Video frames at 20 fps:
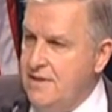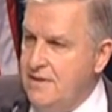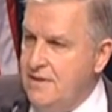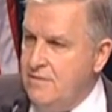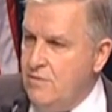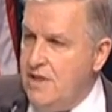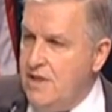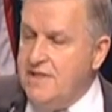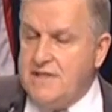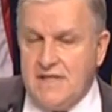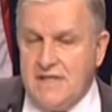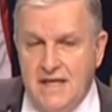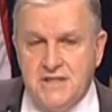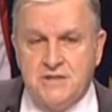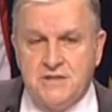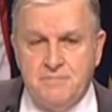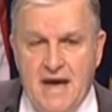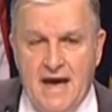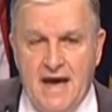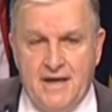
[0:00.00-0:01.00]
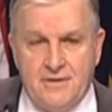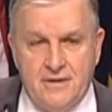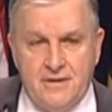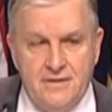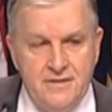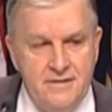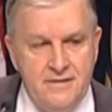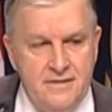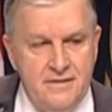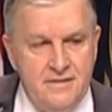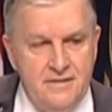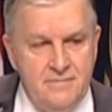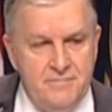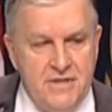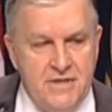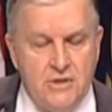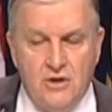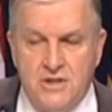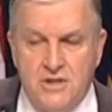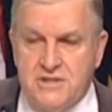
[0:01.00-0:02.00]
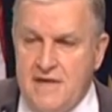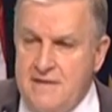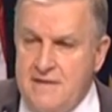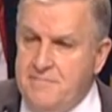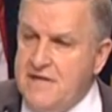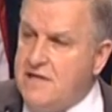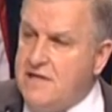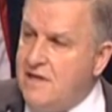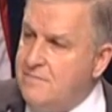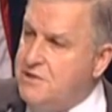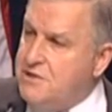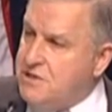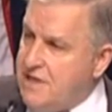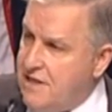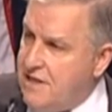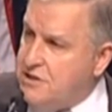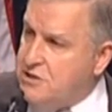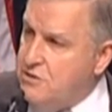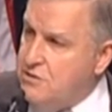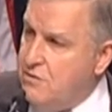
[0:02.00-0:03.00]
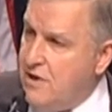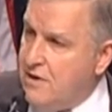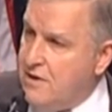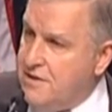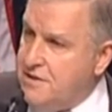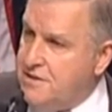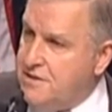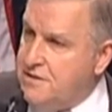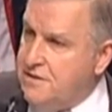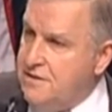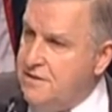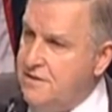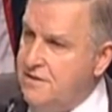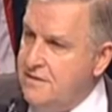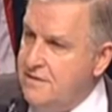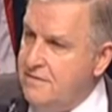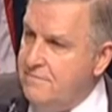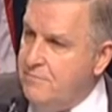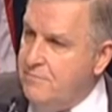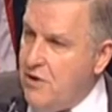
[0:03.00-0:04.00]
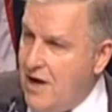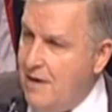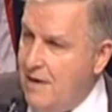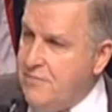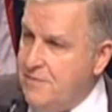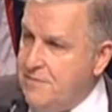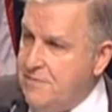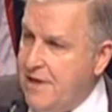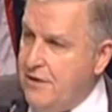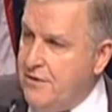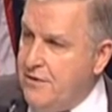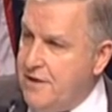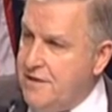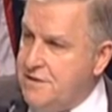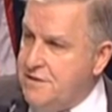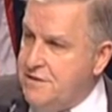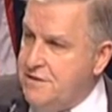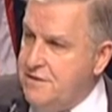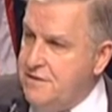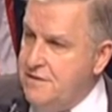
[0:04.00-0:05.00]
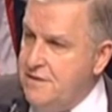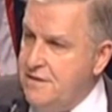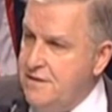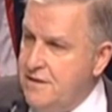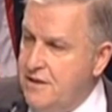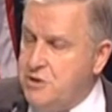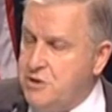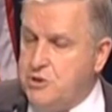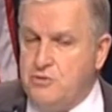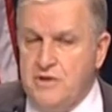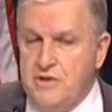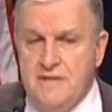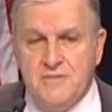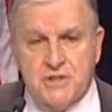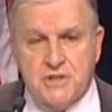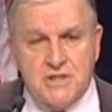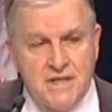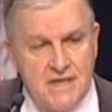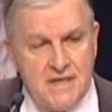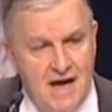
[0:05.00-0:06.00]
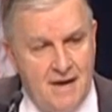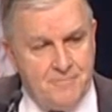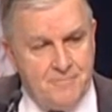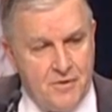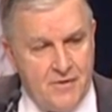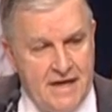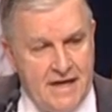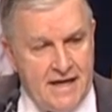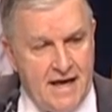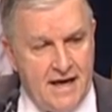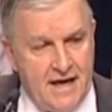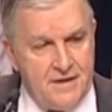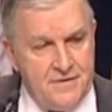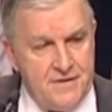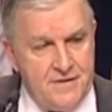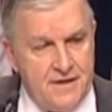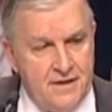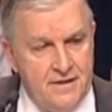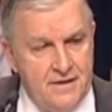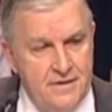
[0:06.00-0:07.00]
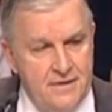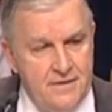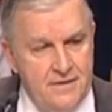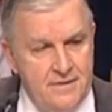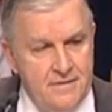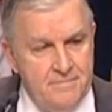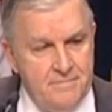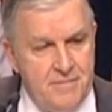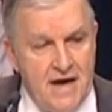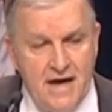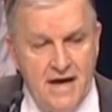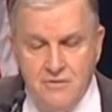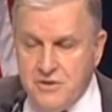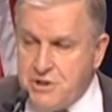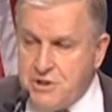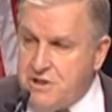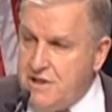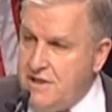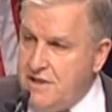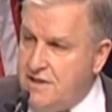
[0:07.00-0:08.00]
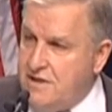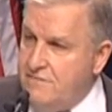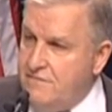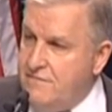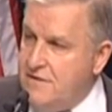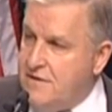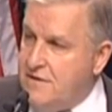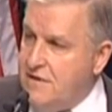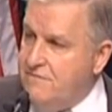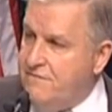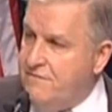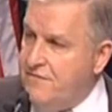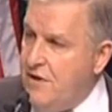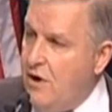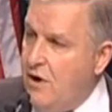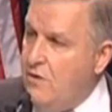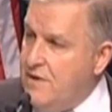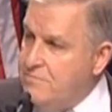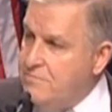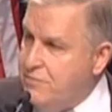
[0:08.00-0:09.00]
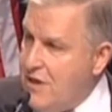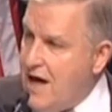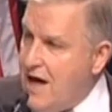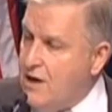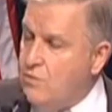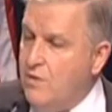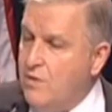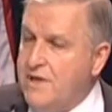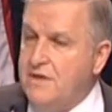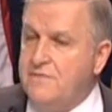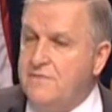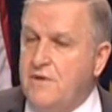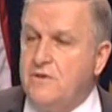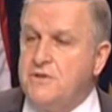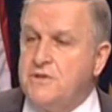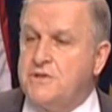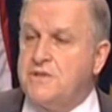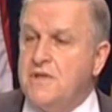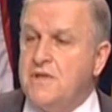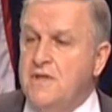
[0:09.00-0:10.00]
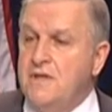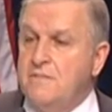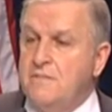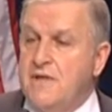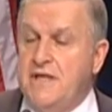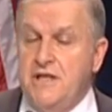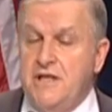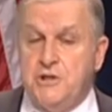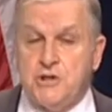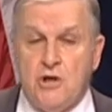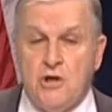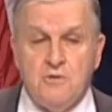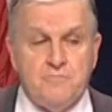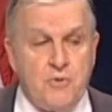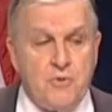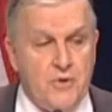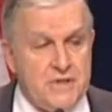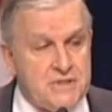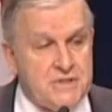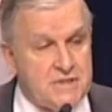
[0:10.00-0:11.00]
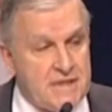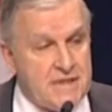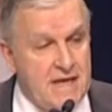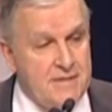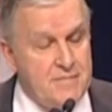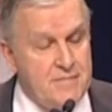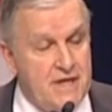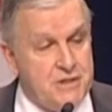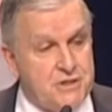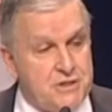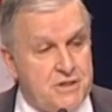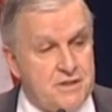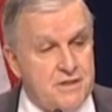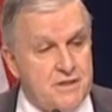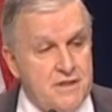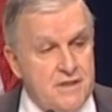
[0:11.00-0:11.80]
Well, it does matter because they become sanctuaries, problem areas. Extremists can operate out of there. Piracy can flow and block one of those key choke points that I mentioned.